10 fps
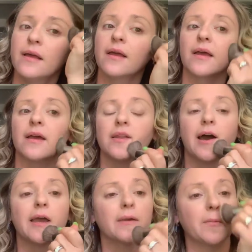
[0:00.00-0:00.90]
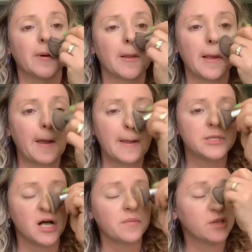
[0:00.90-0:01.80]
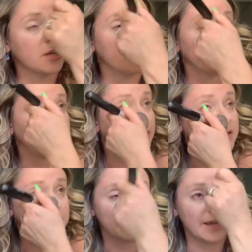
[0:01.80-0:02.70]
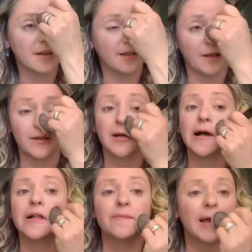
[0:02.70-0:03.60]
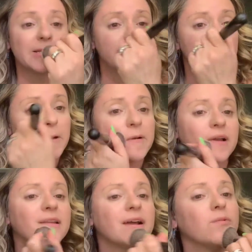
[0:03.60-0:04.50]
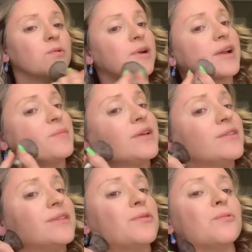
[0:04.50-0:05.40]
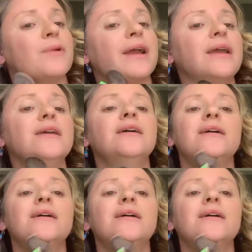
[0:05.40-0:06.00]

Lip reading: and I will tell me a little bit about your skin, and I'll color match you, and I will recommend the right